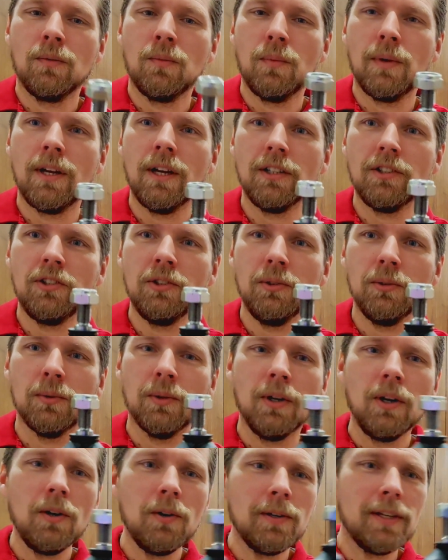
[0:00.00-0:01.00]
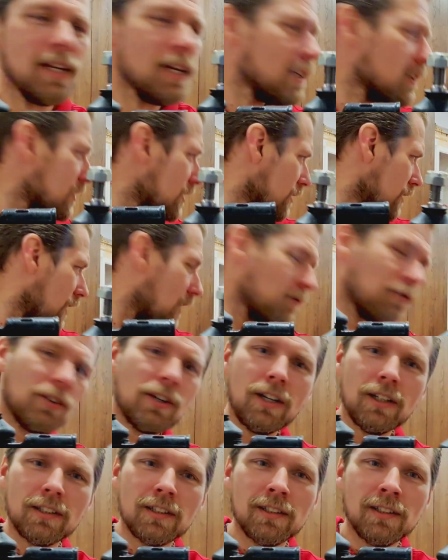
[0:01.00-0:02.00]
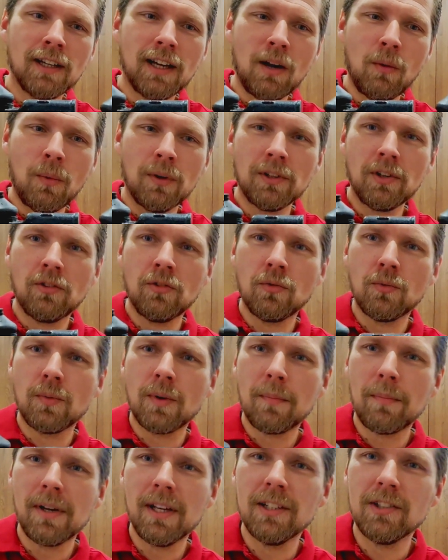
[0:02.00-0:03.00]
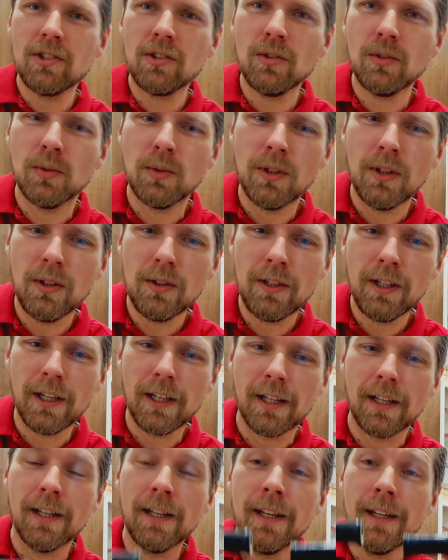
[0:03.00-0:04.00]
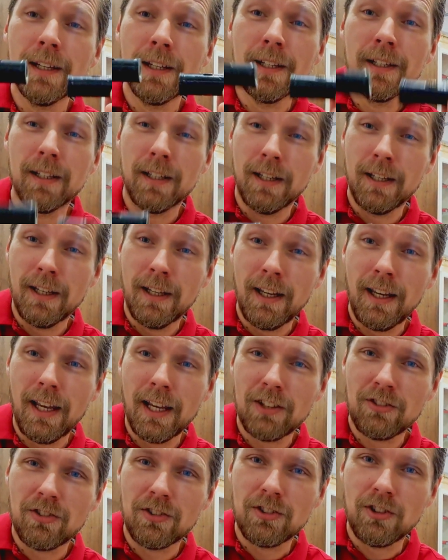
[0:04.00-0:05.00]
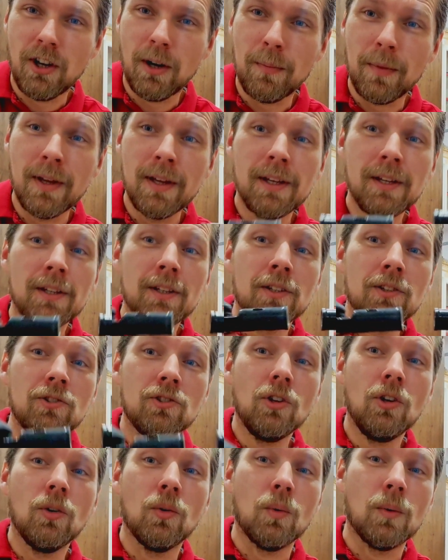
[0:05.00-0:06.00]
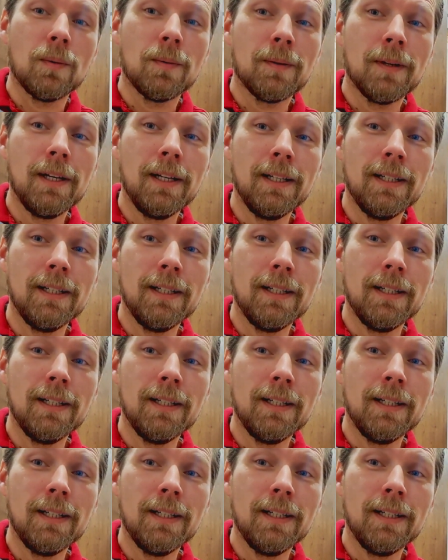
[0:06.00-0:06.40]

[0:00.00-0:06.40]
we got two. Oh yes, I forgot. I wanted to replace two. Okay, extra job. So